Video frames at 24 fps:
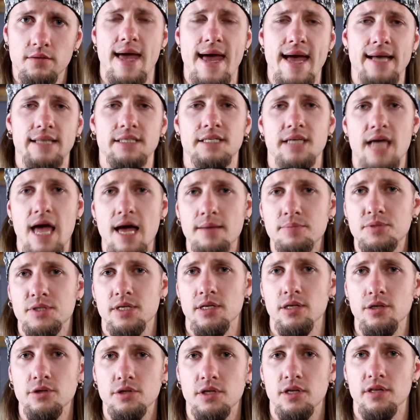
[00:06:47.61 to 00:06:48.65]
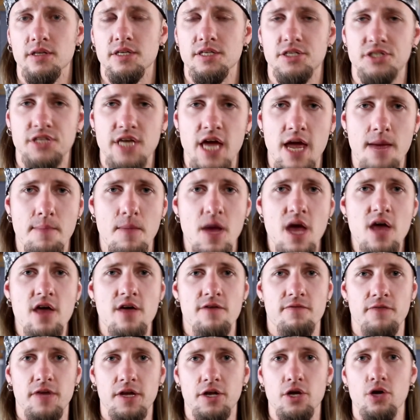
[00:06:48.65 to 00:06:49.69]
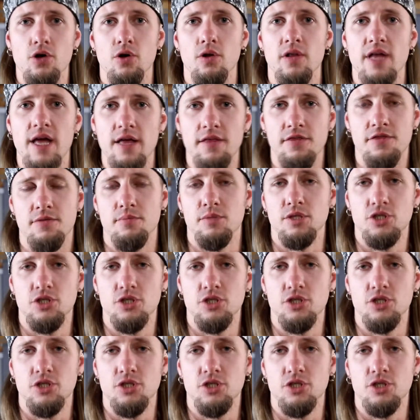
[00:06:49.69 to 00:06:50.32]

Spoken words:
And absolutely the same video length